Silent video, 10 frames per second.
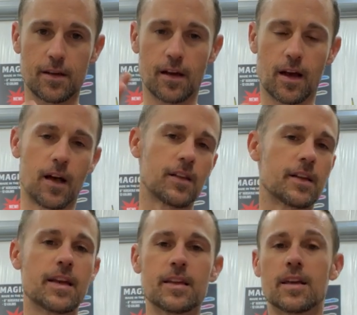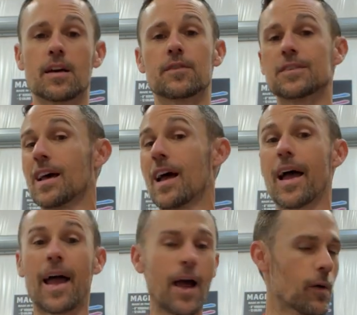holiday gifts,
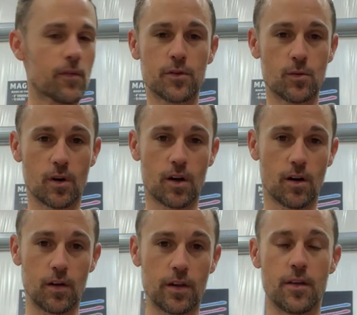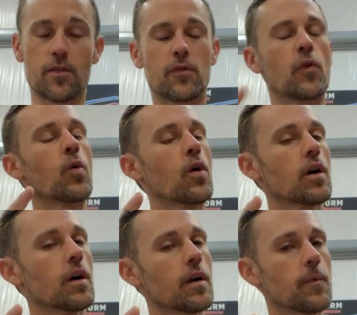however you wanna call it,
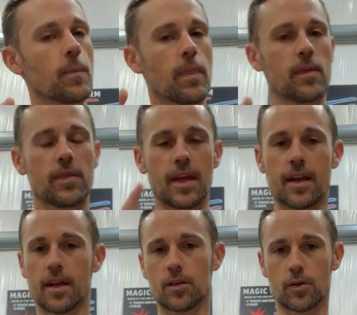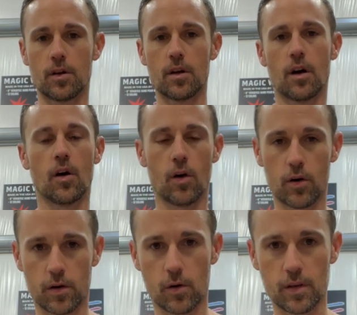for that angler
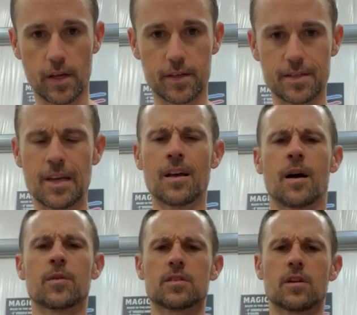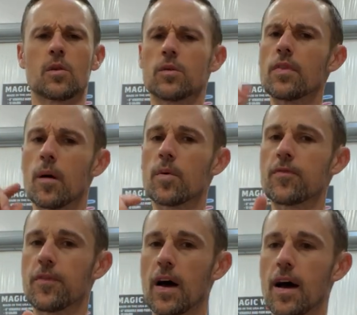on your list. I'm gonna start with number
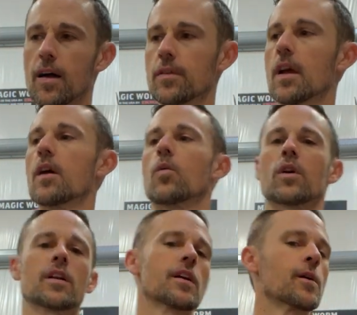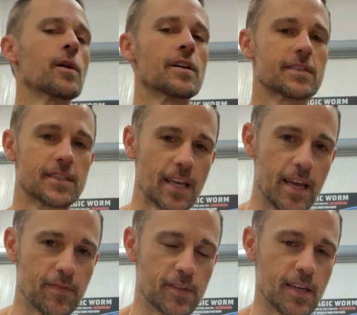five. We're gonna go
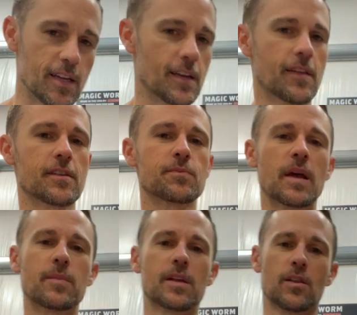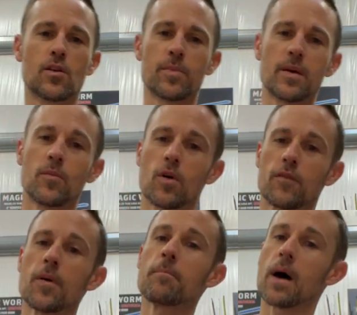safety. Now this might be a little bit more
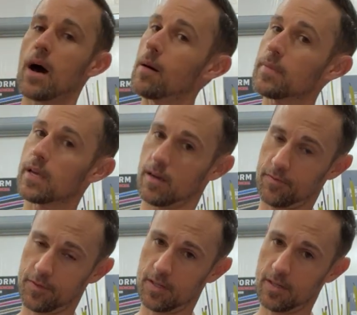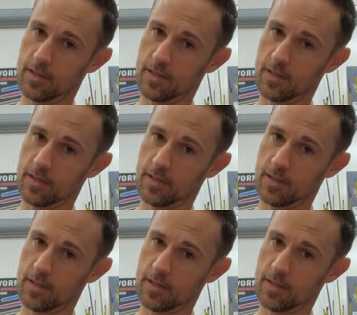of a mom gift,